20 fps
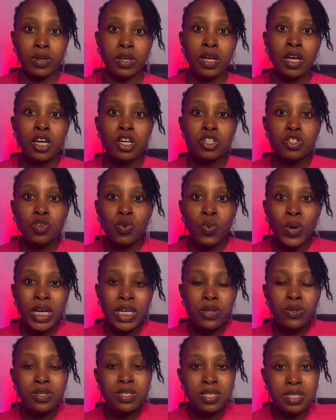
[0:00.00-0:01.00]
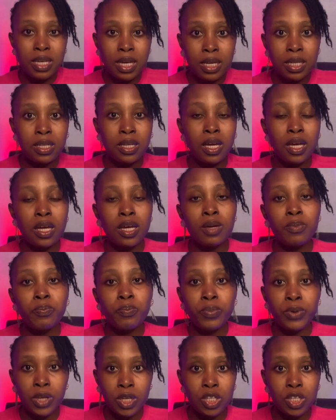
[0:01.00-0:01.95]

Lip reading: So when you send a pitch,